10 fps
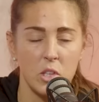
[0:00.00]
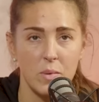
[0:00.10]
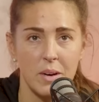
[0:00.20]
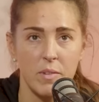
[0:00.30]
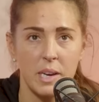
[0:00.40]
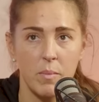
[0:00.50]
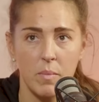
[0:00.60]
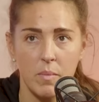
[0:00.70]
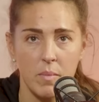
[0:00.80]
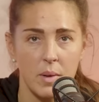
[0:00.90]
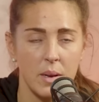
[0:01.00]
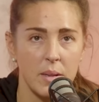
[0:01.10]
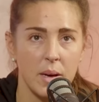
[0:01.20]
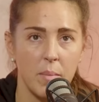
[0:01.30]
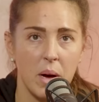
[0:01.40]
she was at Reading at
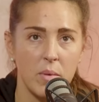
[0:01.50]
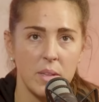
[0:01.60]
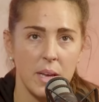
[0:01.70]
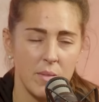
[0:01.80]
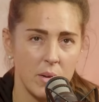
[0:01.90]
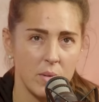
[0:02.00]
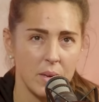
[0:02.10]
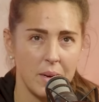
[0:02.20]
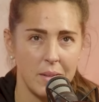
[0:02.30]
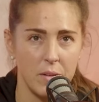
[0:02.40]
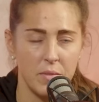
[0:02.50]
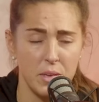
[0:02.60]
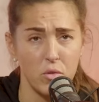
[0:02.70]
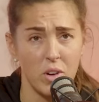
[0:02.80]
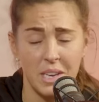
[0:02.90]
the time I was there, and it was a case of
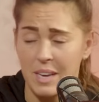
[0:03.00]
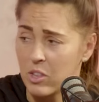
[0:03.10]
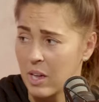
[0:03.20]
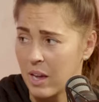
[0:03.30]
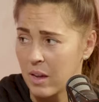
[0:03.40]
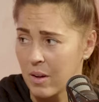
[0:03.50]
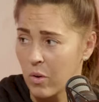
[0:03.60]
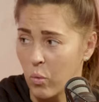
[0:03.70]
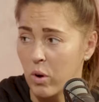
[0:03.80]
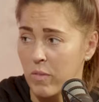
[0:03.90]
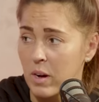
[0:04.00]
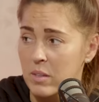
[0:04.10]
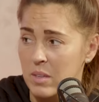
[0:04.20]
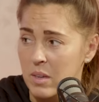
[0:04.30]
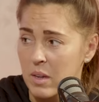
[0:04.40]
still trying to educate all of
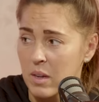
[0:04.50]
us.